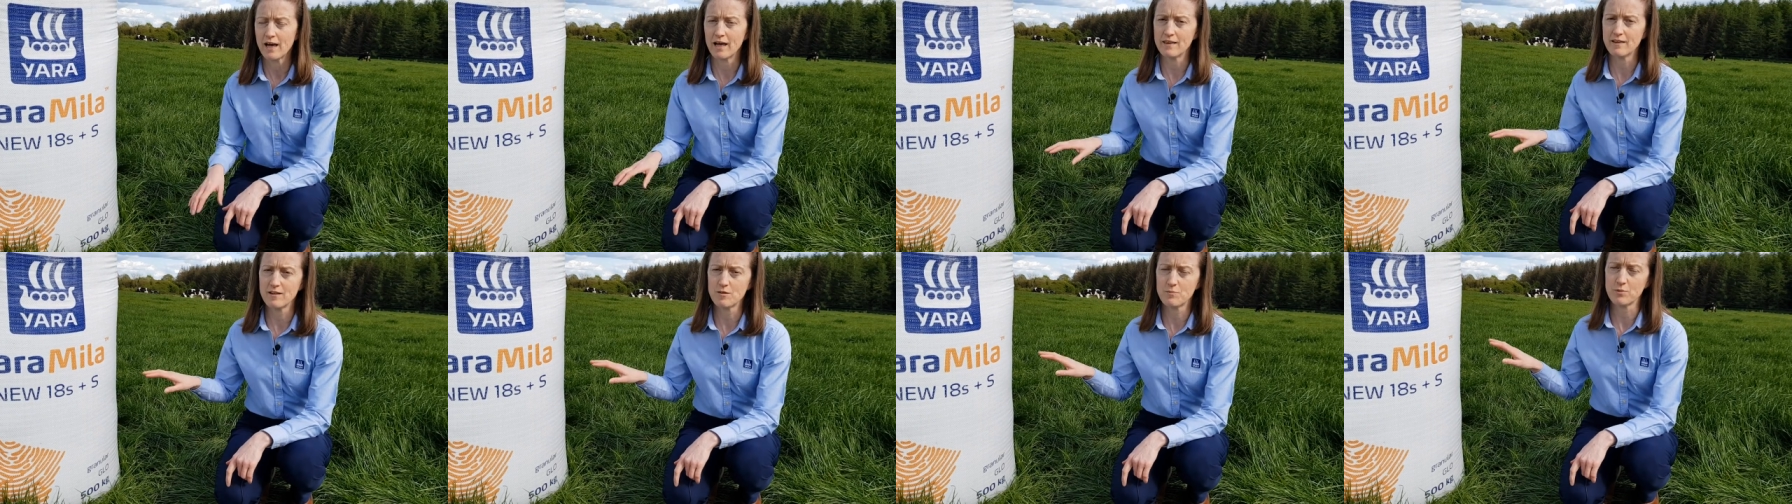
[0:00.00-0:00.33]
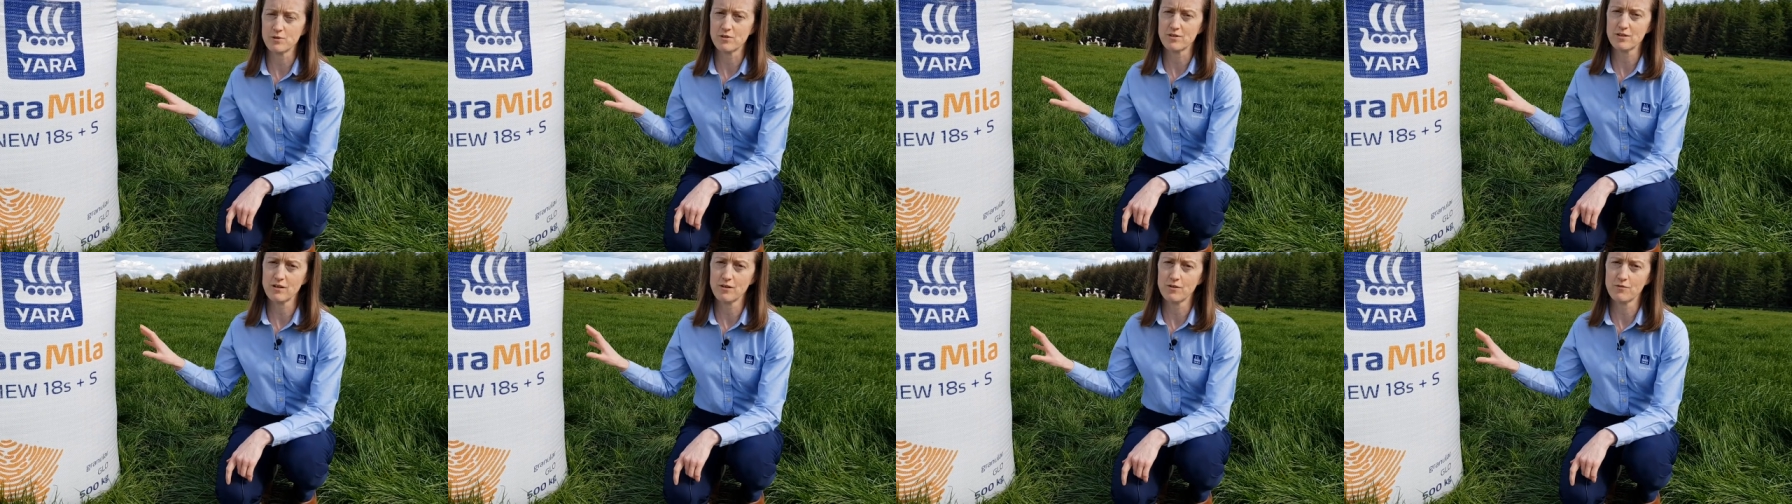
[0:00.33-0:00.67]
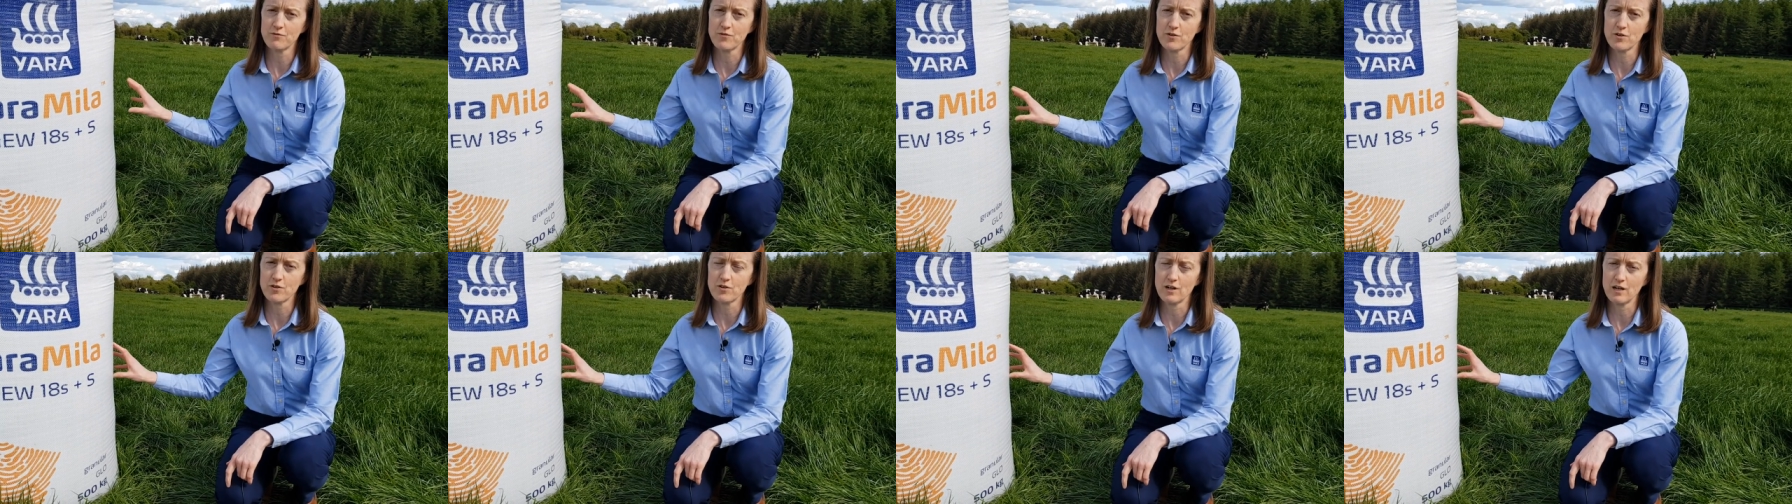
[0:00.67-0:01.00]
and this particular
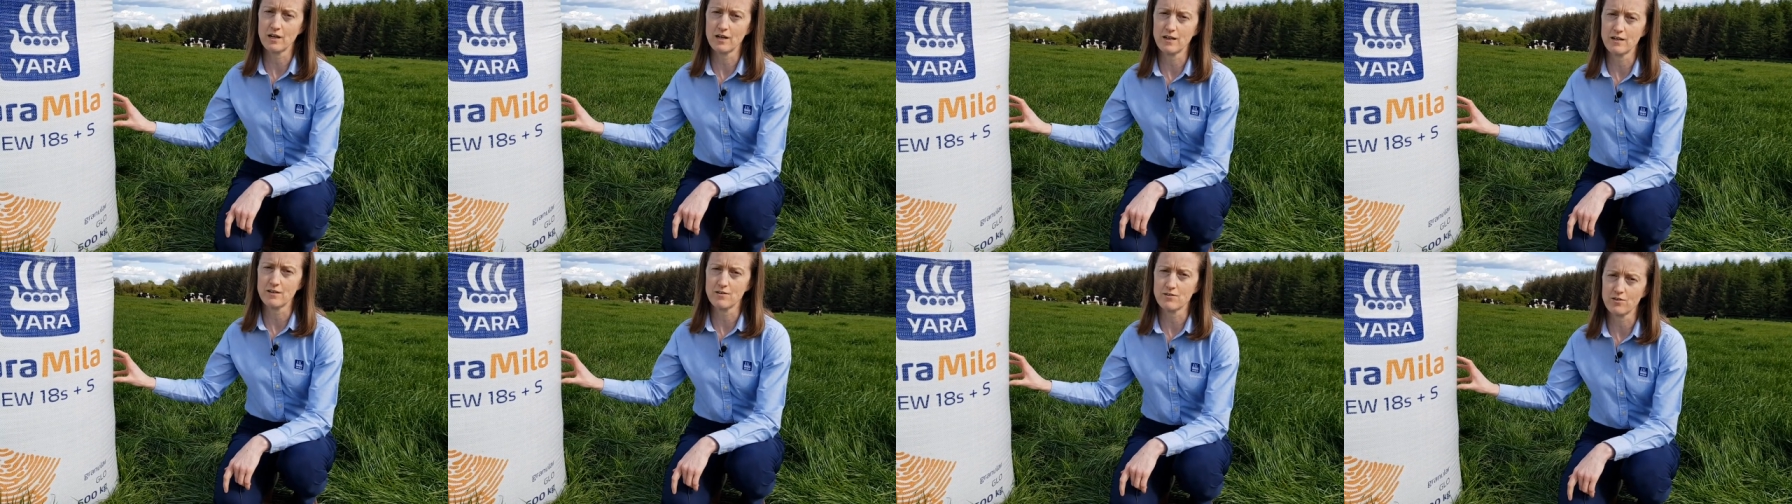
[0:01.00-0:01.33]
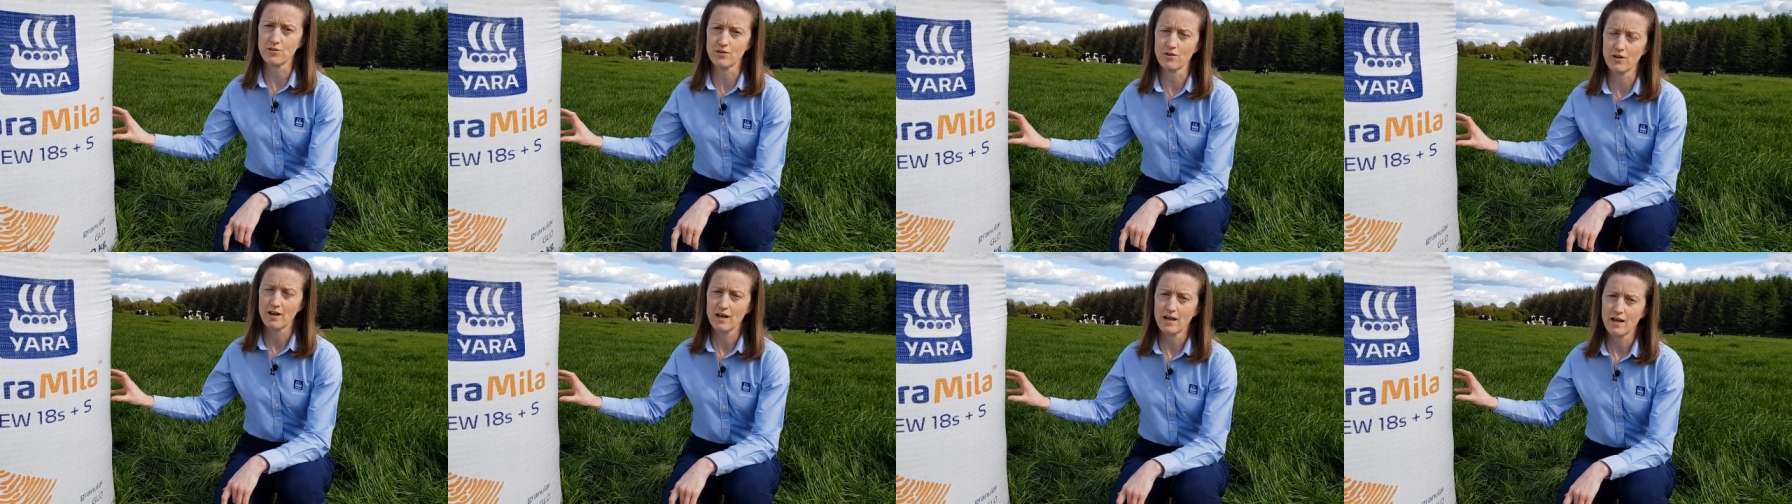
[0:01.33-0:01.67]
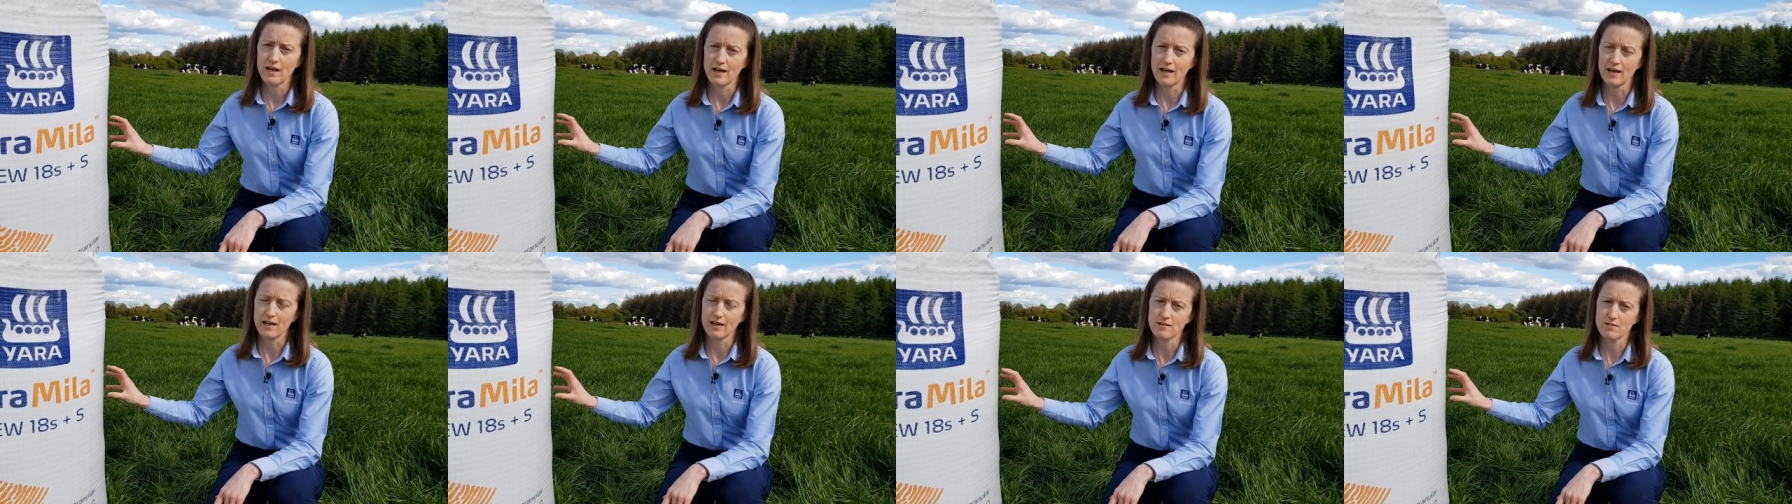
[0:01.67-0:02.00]
fertilizer
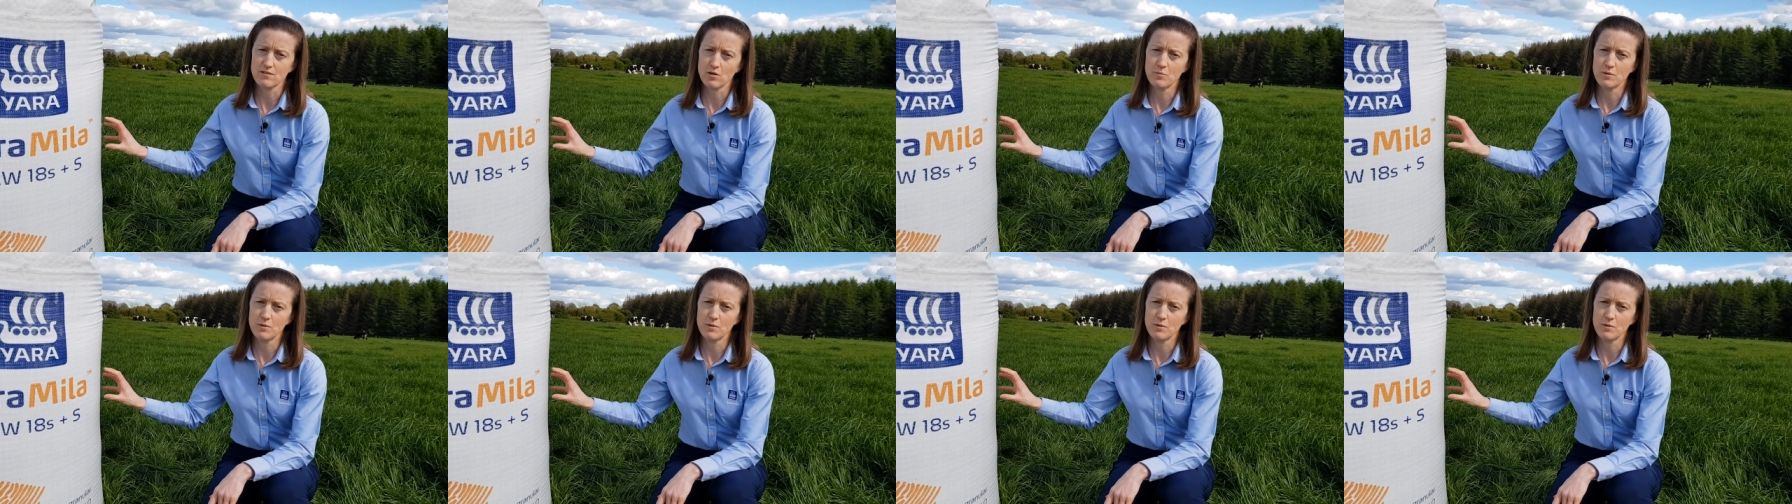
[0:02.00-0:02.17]
has